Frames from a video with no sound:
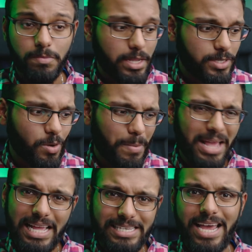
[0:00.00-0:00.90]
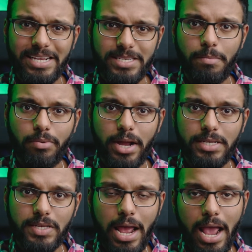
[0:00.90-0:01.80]
because you're paying the exact same
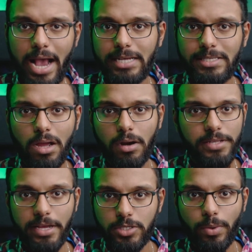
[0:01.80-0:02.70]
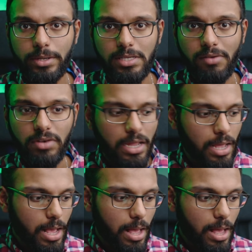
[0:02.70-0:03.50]
price as the R T X twenty seventy,